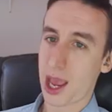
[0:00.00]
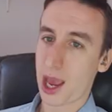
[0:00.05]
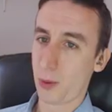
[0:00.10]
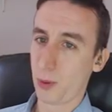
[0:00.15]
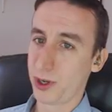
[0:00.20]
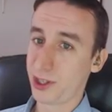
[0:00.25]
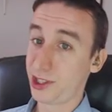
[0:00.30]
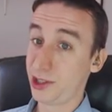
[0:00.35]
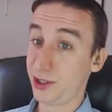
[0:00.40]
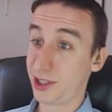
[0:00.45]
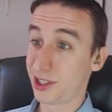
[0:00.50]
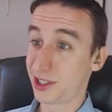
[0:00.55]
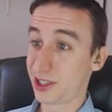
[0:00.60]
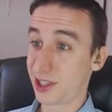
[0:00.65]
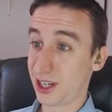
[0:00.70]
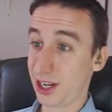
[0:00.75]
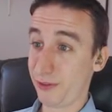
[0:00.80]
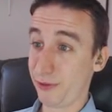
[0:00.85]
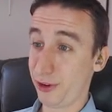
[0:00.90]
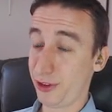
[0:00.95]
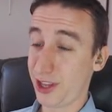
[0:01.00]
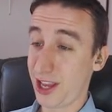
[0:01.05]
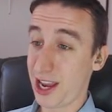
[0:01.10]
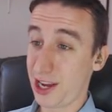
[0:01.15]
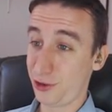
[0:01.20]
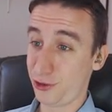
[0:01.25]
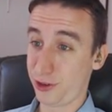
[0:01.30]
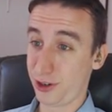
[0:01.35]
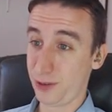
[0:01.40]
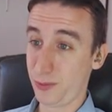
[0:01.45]
And once you discover the
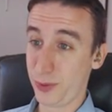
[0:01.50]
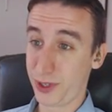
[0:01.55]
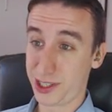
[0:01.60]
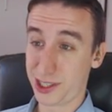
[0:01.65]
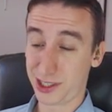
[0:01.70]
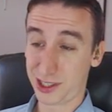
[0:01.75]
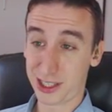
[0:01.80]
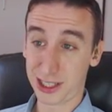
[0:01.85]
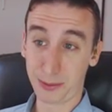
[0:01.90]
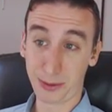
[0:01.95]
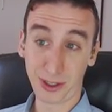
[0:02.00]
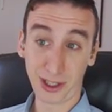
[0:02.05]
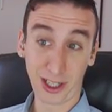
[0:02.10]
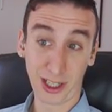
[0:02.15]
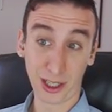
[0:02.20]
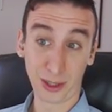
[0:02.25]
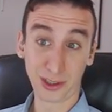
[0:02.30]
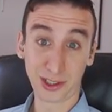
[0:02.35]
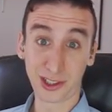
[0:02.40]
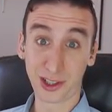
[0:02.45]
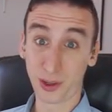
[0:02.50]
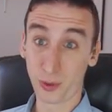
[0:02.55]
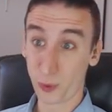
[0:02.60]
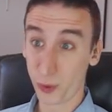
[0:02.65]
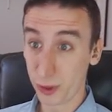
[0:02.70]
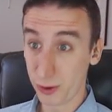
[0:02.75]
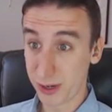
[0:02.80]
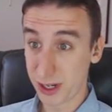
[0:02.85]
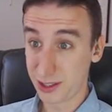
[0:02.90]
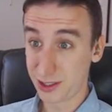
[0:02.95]
atrium, which is typically close to the
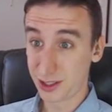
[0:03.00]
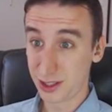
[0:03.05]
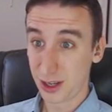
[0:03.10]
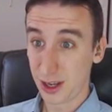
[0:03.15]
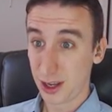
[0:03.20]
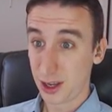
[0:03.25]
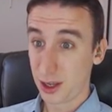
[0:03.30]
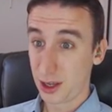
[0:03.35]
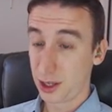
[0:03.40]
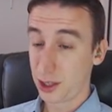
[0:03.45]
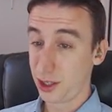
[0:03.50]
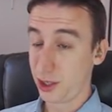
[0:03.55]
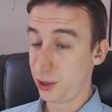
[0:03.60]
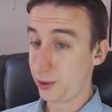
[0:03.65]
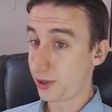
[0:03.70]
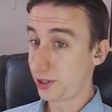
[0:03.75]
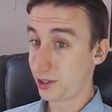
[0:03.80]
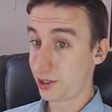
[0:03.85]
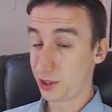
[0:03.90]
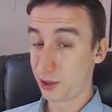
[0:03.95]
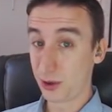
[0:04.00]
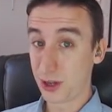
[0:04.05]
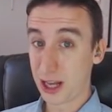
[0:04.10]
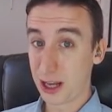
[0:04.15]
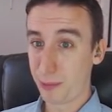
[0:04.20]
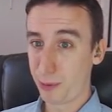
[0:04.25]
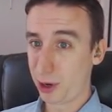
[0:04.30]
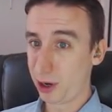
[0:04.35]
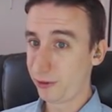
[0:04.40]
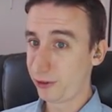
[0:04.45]
ruins, you can soul
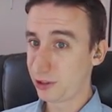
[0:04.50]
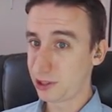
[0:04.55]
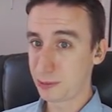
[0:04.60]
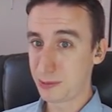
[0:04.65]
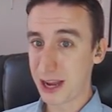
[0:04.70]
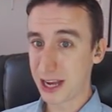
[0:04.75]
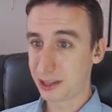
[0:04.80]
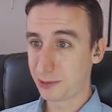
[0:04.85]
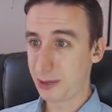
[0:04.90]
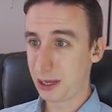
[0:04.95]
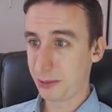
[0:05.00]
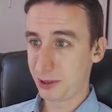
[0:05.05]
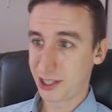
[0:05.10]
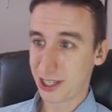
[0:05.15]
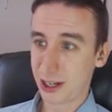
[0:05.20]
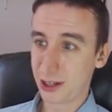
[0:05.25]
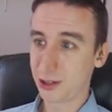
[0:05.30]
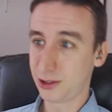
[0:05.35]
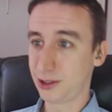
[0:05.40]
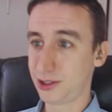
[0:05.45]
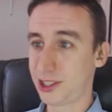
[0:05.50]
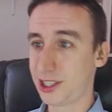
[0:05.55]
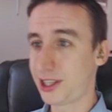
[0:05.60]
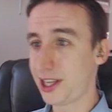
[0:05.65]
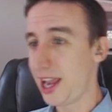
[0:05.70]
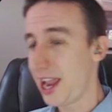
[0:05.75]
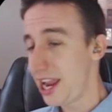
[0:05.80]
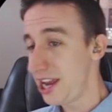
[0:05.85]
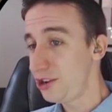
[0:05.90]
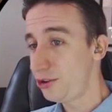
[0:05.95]
hop over, smack baby tentacles at
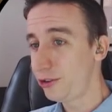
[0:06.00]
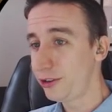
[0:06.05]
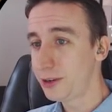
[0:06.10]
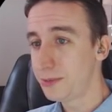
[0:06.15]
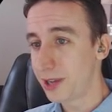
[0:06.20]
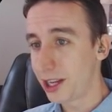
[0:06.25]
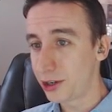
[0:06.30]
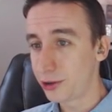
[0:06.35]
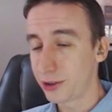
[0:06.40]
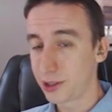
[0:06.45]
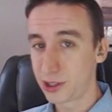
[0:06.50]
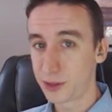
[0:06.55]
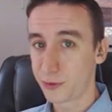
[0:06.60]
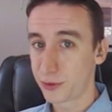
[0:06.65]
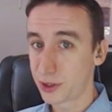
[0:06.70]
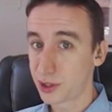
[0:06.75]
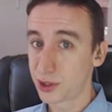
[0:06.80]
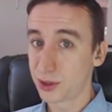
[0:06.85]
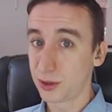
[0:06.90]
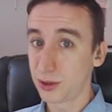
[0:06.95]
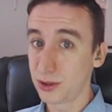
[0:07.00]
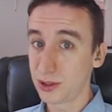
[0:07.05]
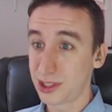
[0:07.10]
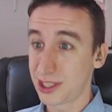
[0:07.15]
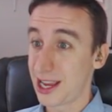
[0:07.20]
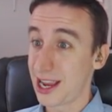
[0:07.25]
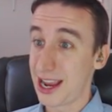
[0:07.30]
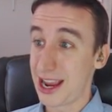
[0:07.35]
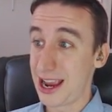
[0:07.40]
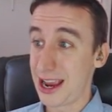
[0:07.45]
the atrium entrance for souls
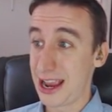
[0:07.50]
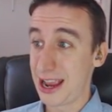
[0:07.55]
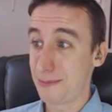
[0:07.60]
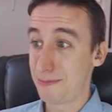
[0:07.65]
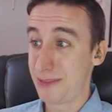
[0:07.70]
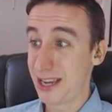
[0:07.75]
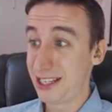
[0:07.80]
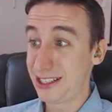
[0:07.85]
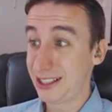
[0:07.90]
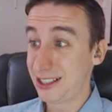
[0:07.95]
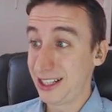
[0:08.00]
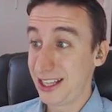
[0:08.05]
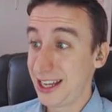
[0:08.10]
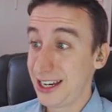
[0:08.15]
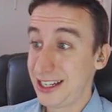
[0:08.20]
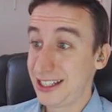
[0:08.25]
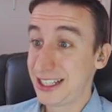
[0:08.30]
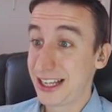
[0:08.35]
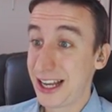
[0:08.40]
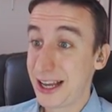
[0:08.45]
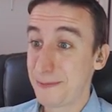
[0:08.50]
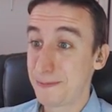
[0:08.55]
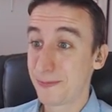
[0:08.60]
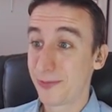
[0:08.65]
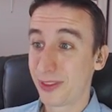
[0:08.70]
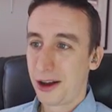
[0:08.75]
basically any time.